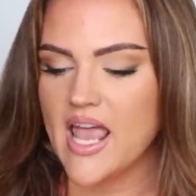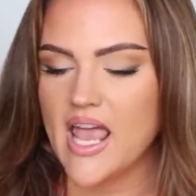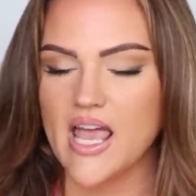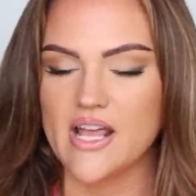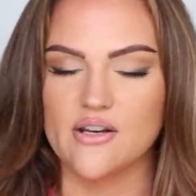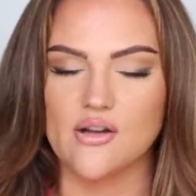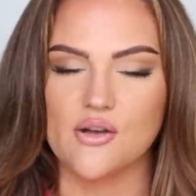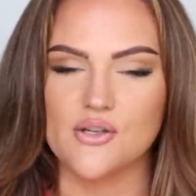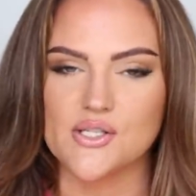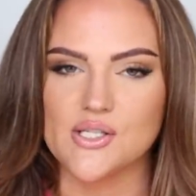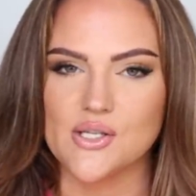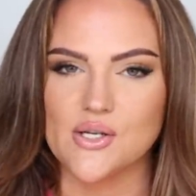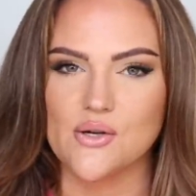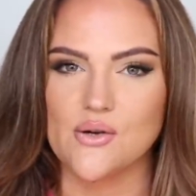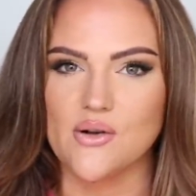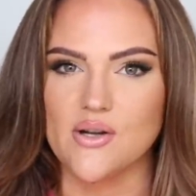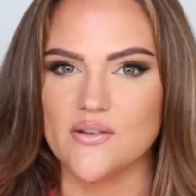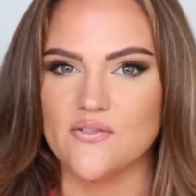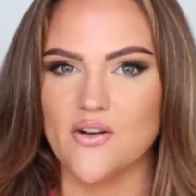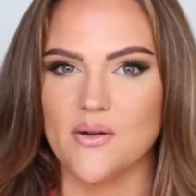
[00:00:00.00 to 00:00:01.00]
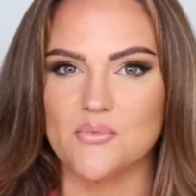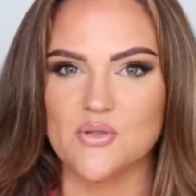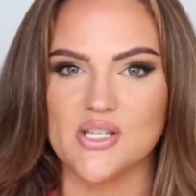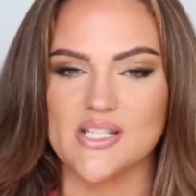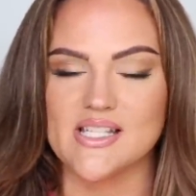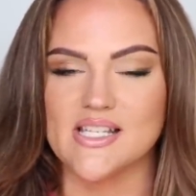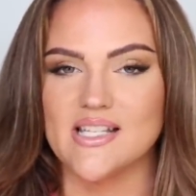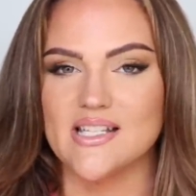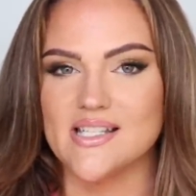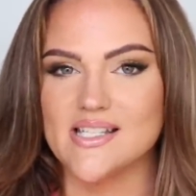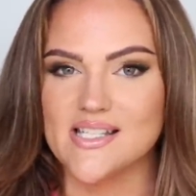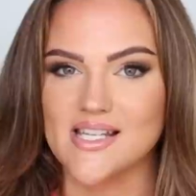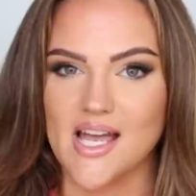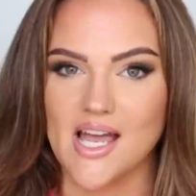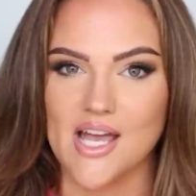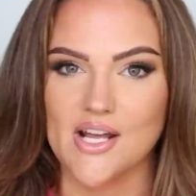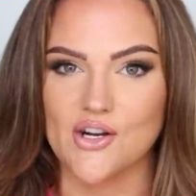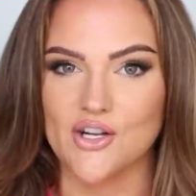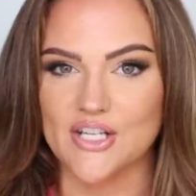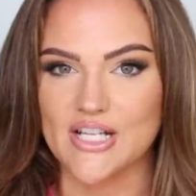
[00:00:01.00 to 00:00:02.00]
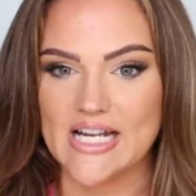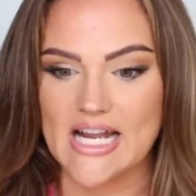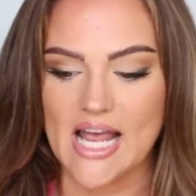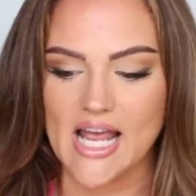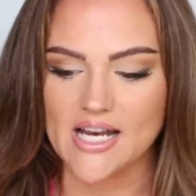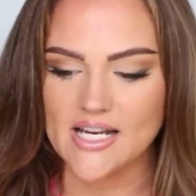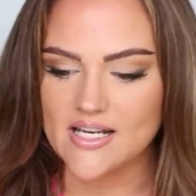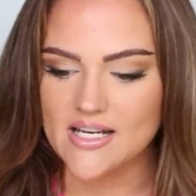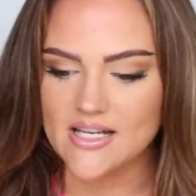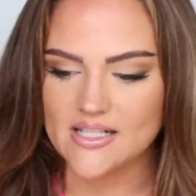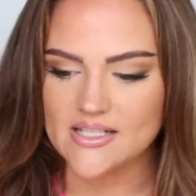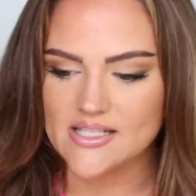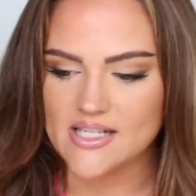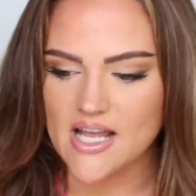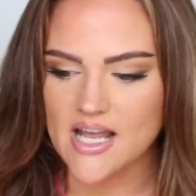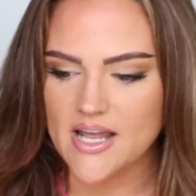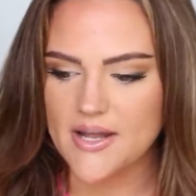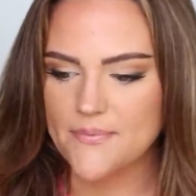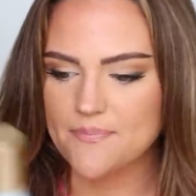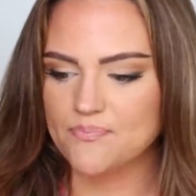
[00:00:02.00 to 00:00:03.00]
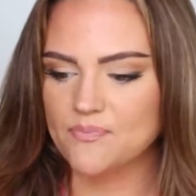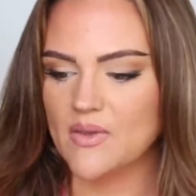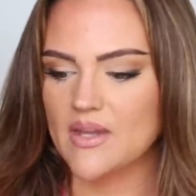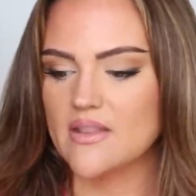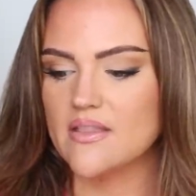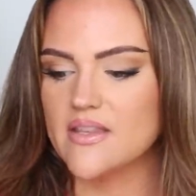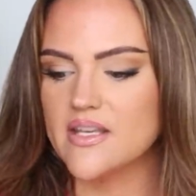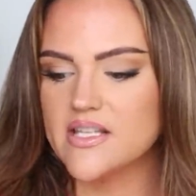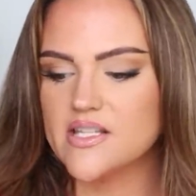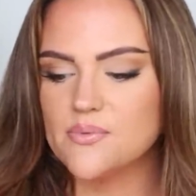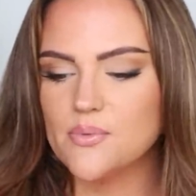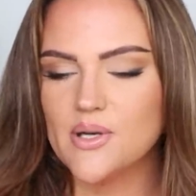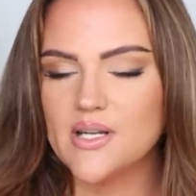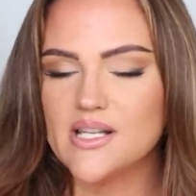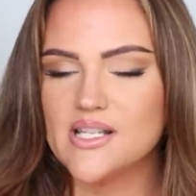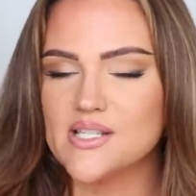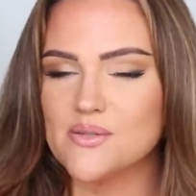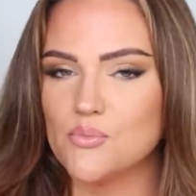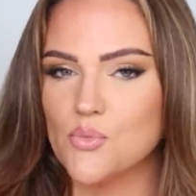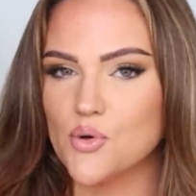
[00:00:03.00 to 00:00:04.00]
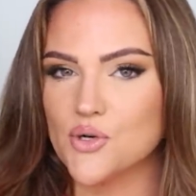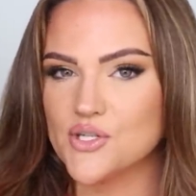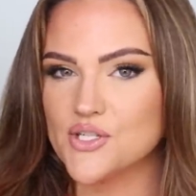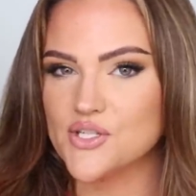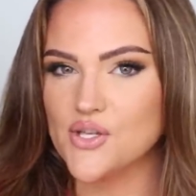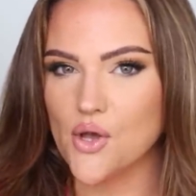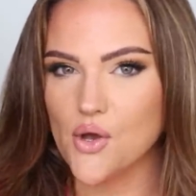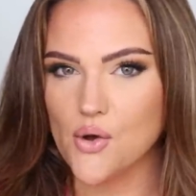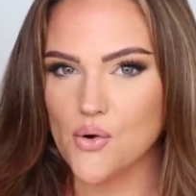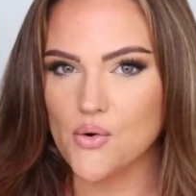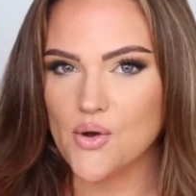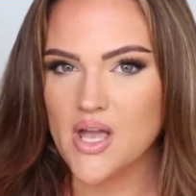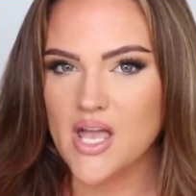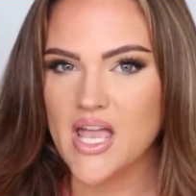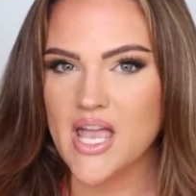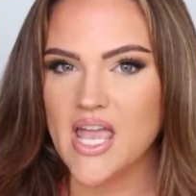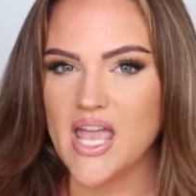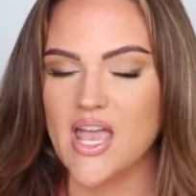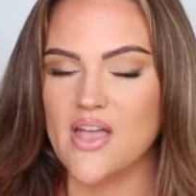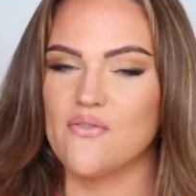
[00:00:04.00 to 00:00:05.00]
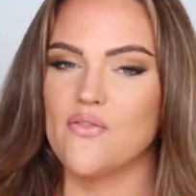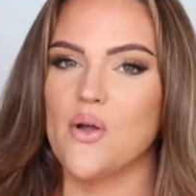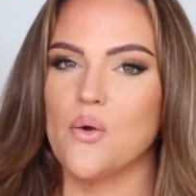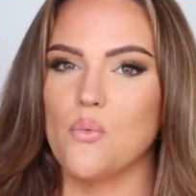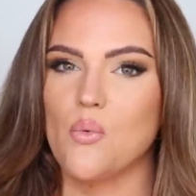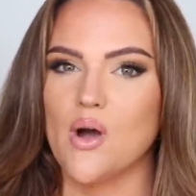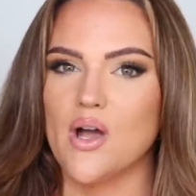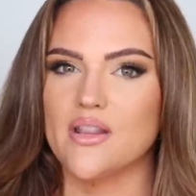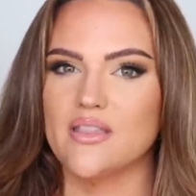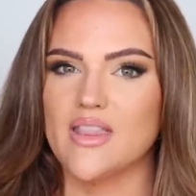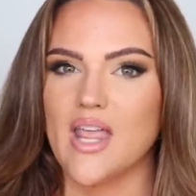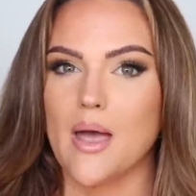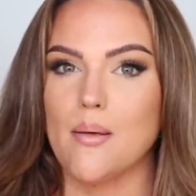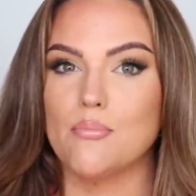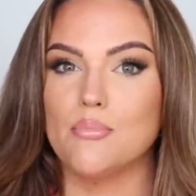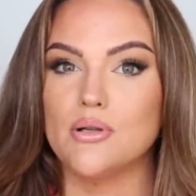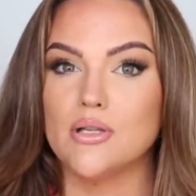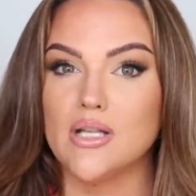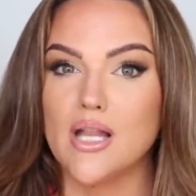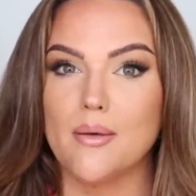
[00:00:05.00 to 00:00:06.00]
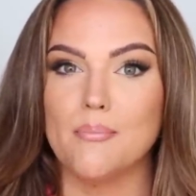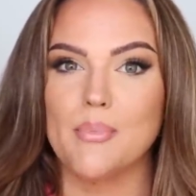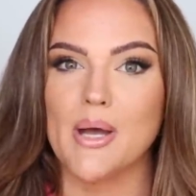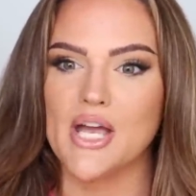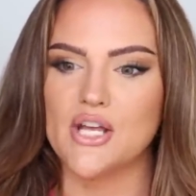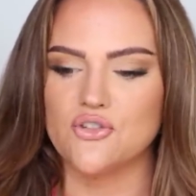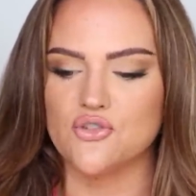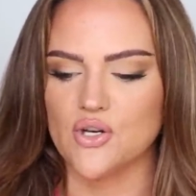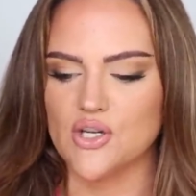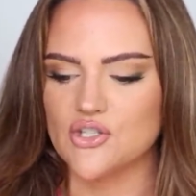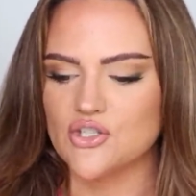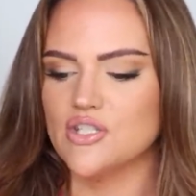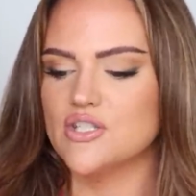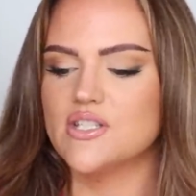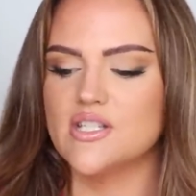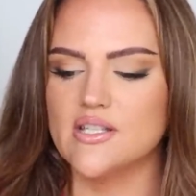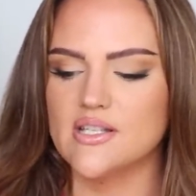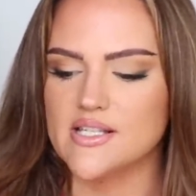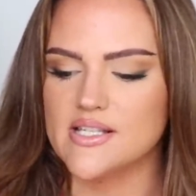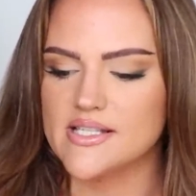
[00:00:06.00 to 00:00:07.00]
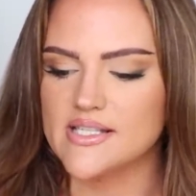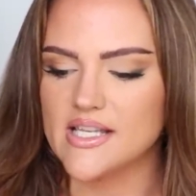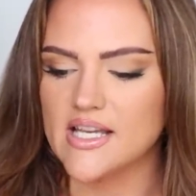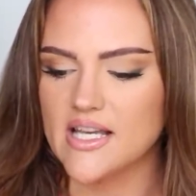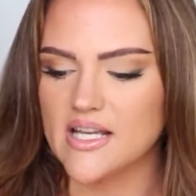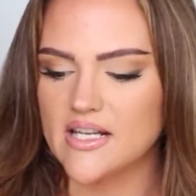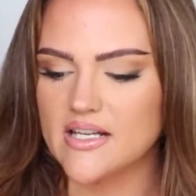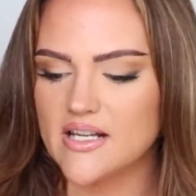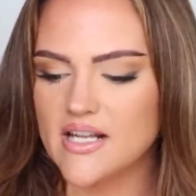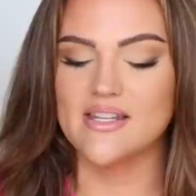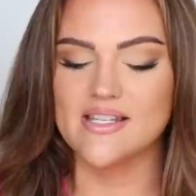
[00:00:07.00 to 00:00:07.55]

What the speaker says: And also if I'm just inside on an editing day, this one is more so if I want that plump hydration to the skin.